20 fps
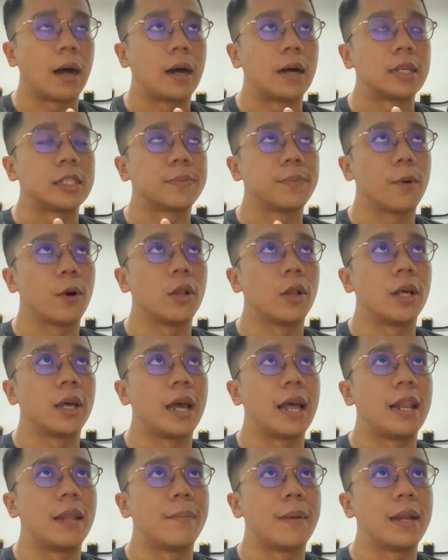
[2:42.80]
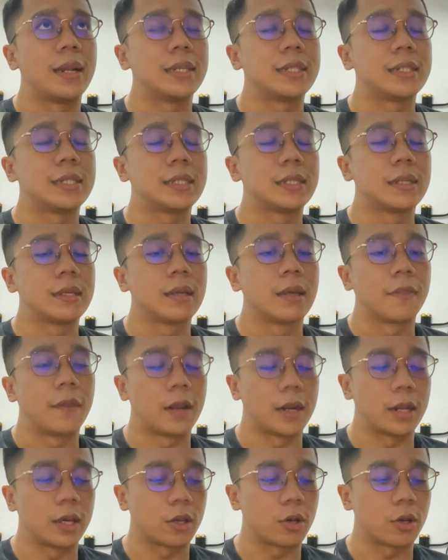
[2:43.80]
smaller elements that are